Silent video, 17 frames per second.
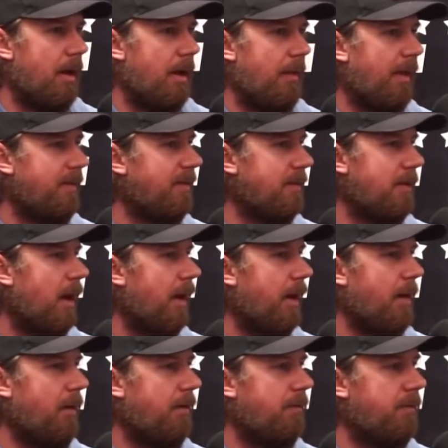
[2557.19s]
and that's
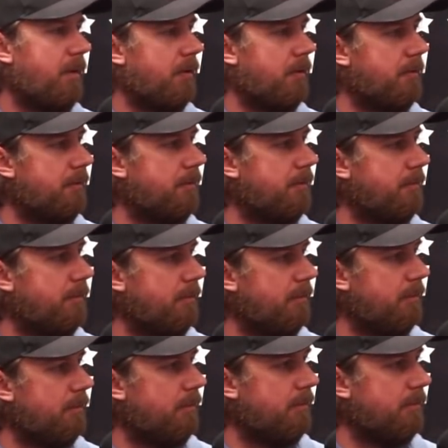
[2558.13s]
not how I feel.
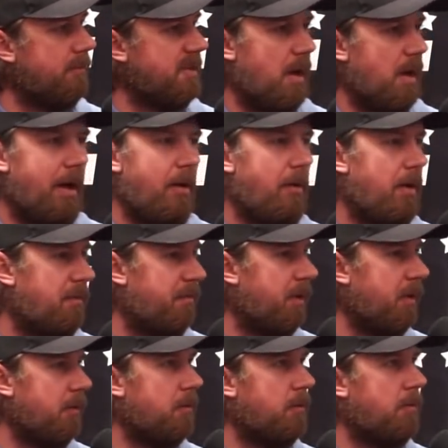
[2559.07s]
It's not how I
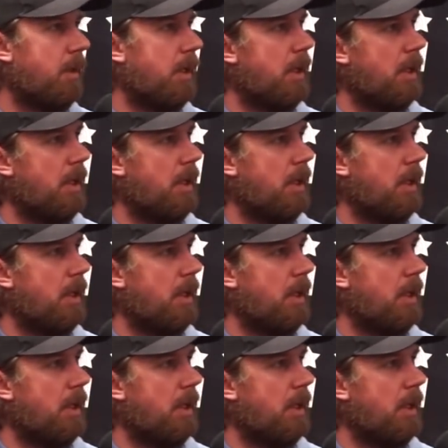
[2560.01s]
feel.